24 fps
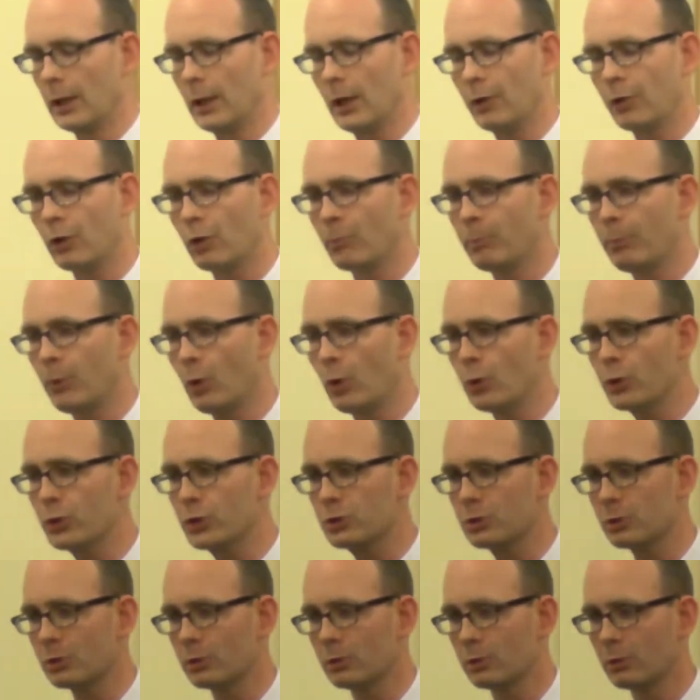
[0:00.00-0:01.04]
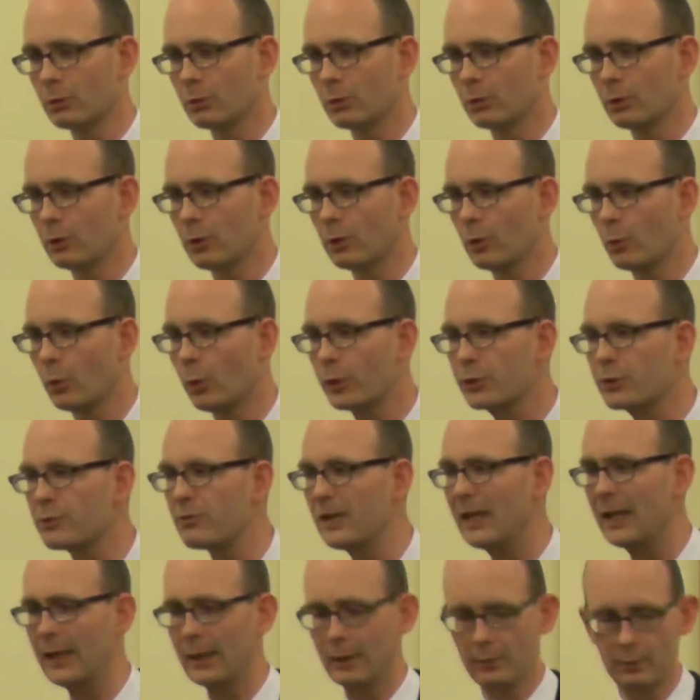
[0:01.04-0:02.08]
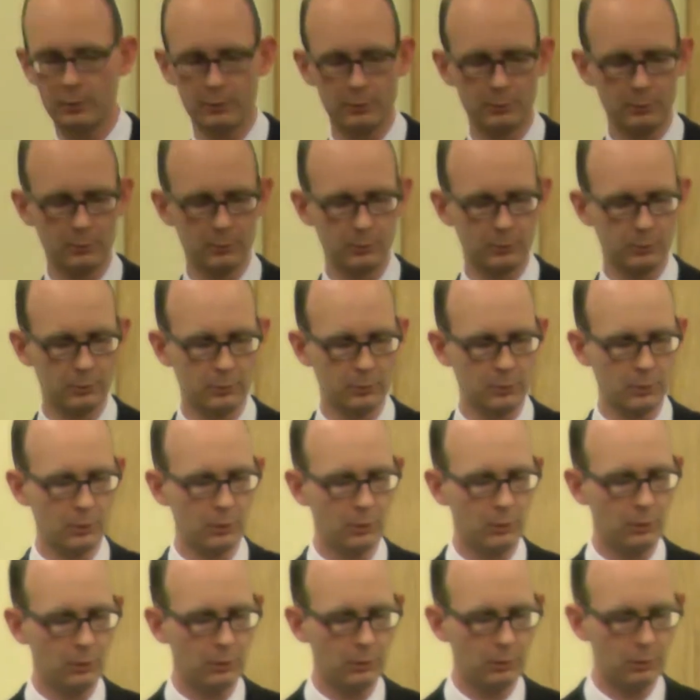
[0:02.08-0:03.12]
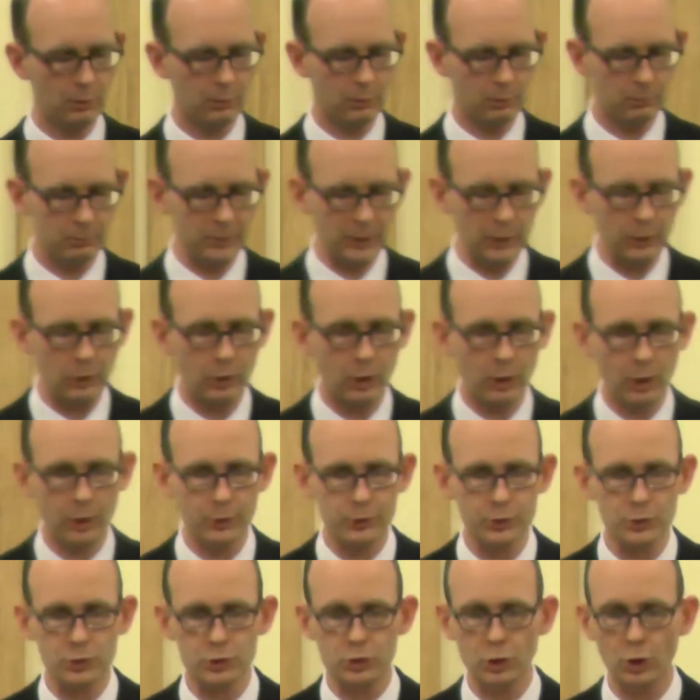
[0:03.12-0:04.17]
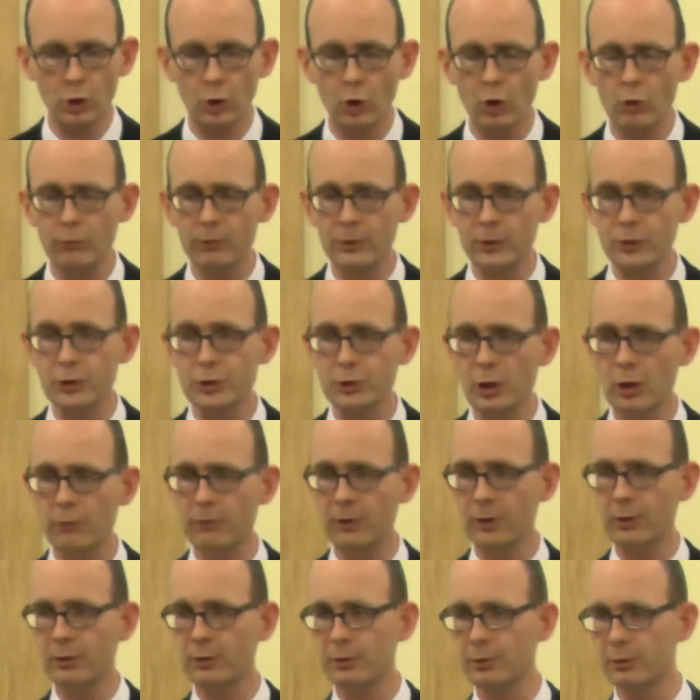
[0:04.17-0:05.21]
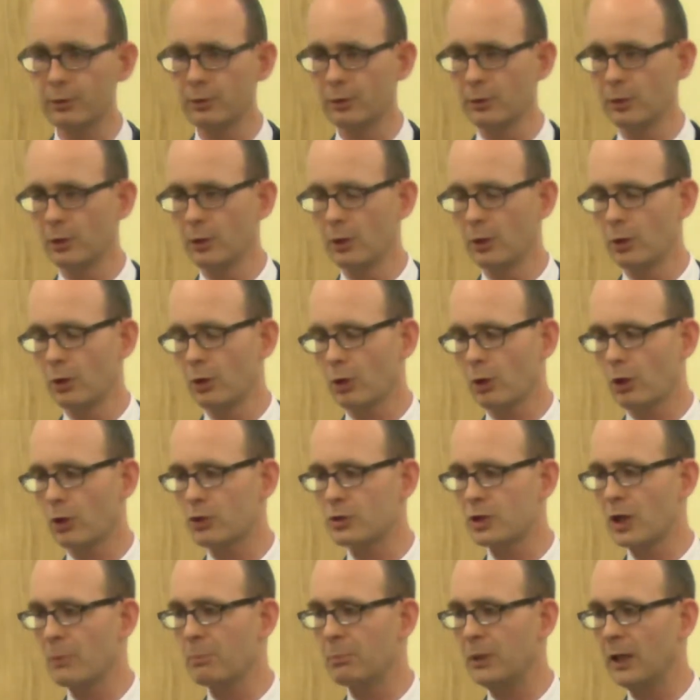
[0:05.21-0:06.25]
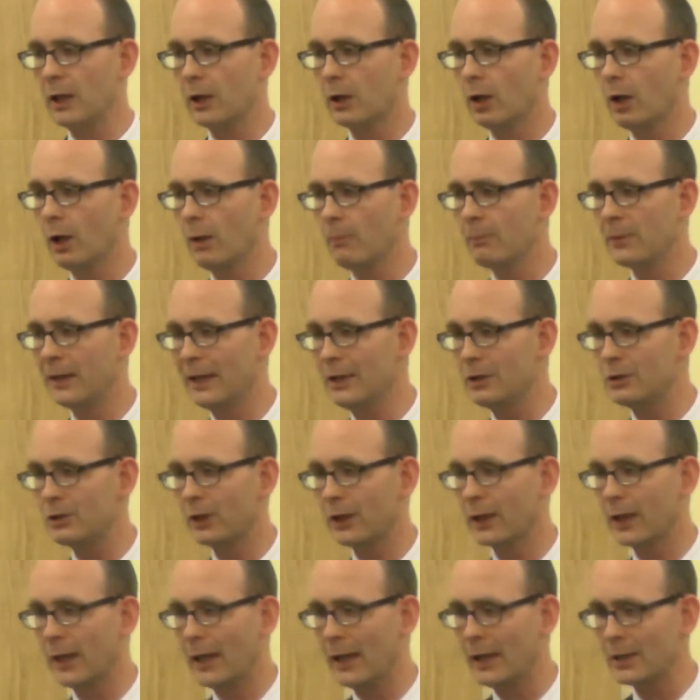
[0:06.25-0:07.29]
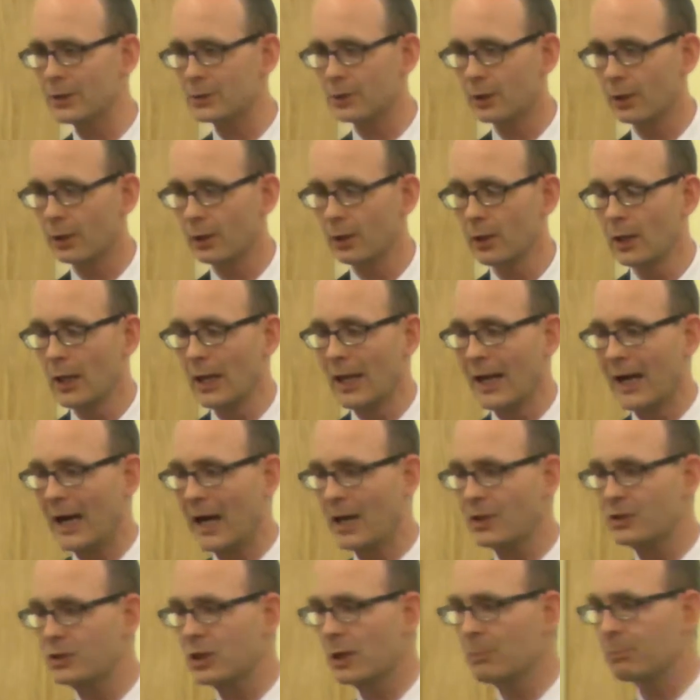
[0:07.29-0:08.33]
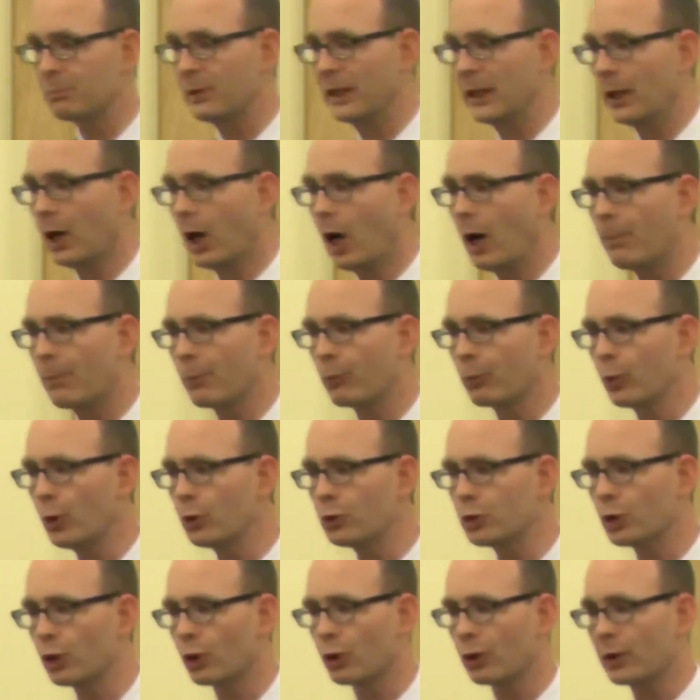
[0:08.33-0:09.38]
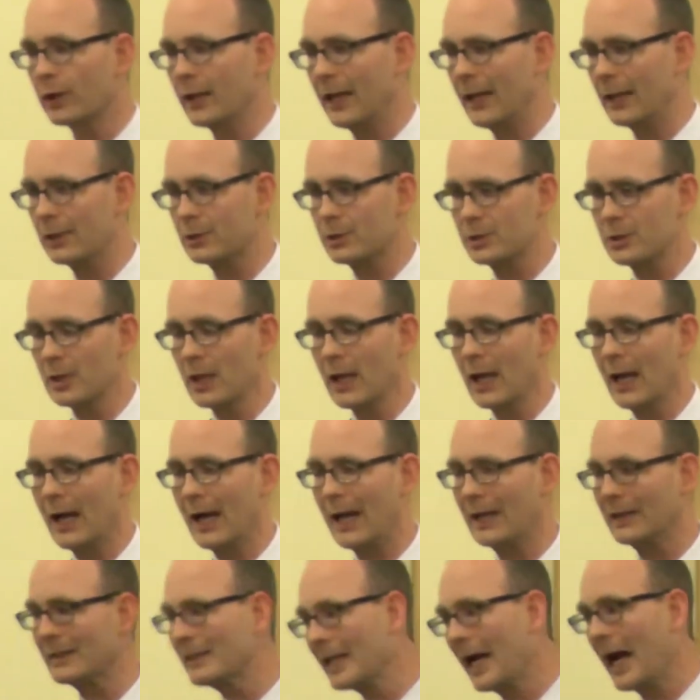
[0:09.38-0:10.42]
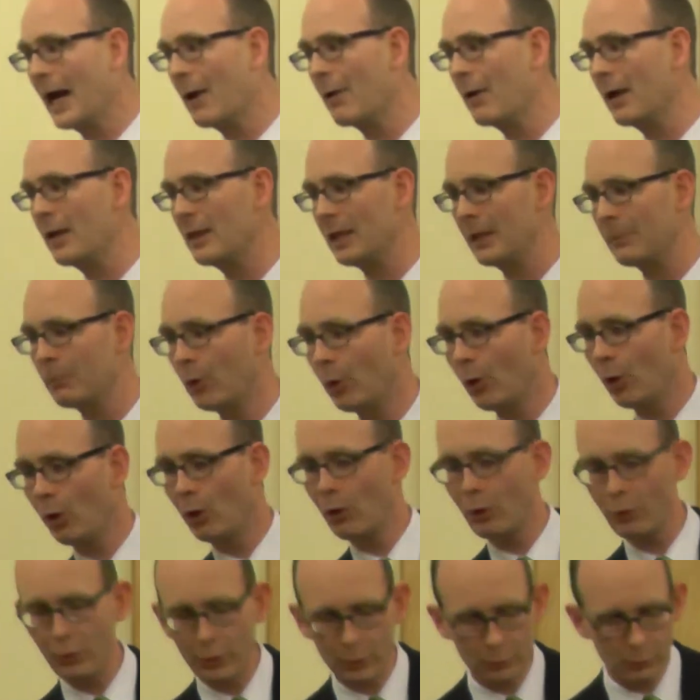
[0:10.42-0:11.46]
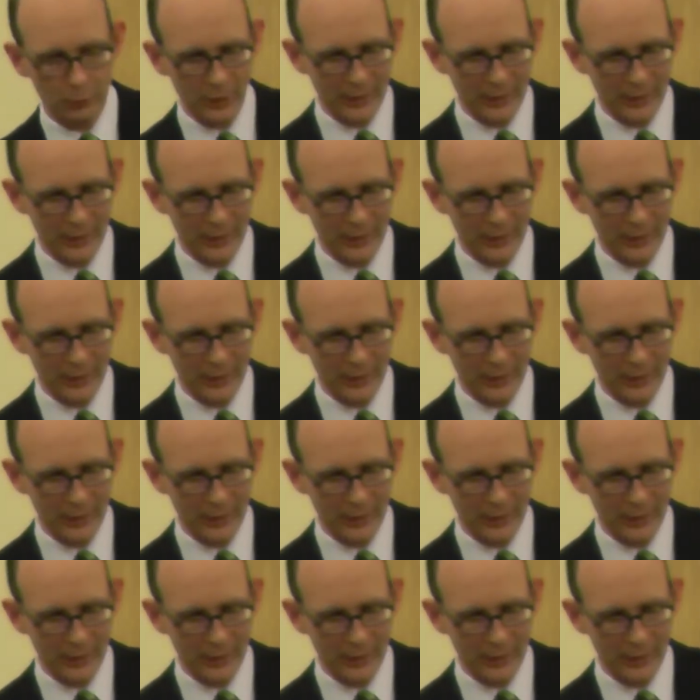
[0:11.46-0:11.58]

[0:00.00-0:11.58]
And her boast was vain because Jehovah's servant could simply come into Gaza and simply uproot her gates and carry them all the